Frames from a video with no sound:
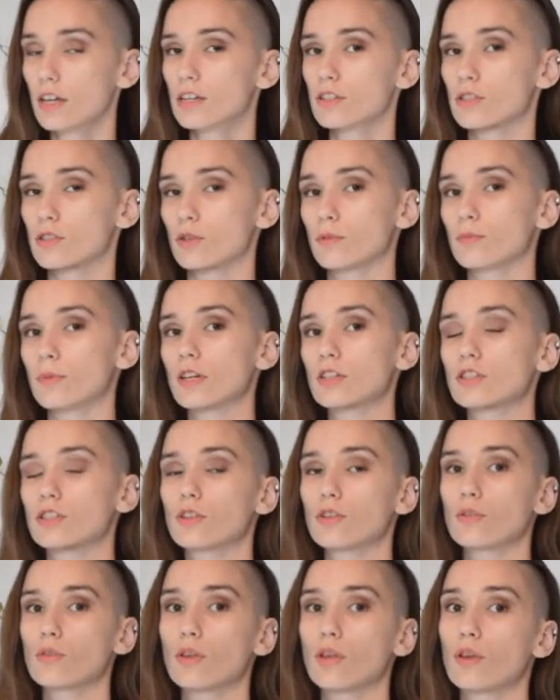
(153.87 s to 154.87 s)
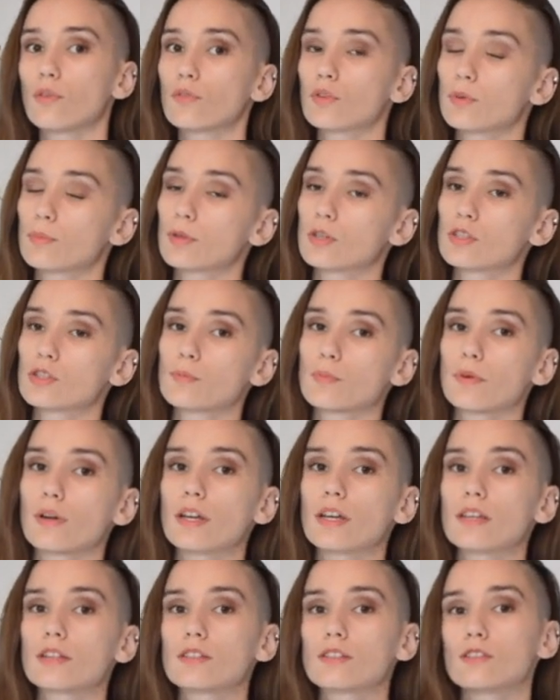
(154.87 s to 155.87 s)
So make sure you give your birds
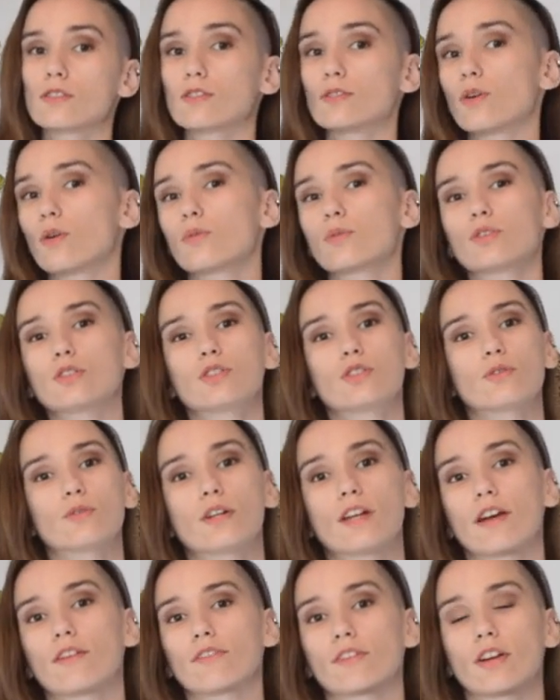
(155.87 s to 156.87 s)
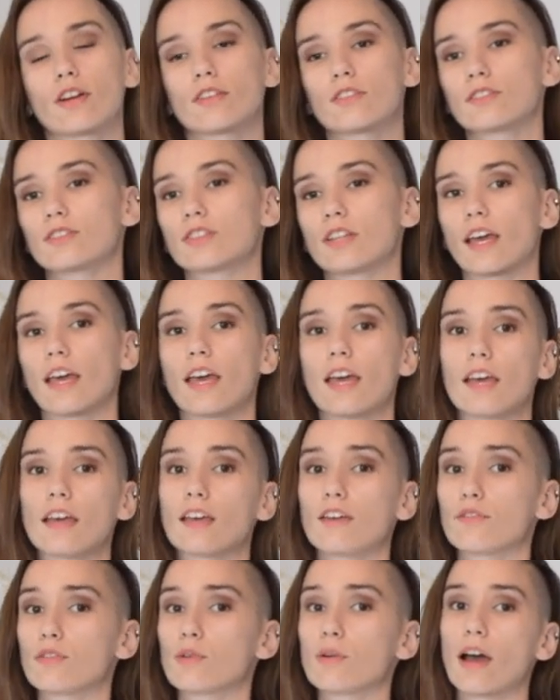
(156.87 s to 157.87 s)
breaks. You don't only do it every other day
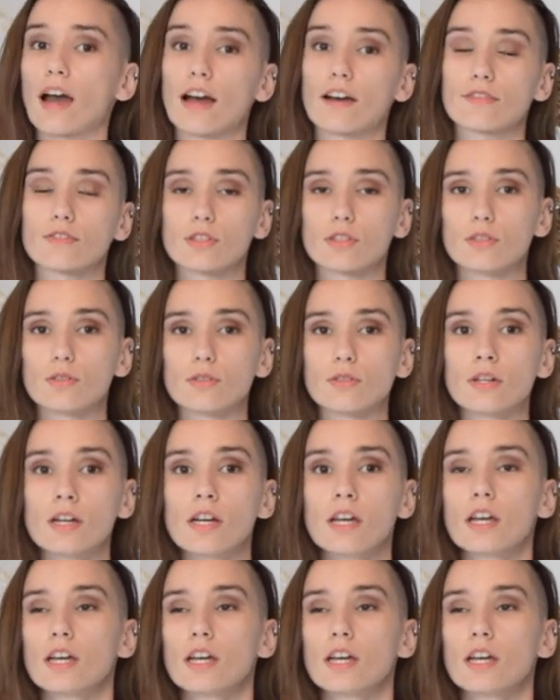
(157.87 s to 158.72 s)
if you have to.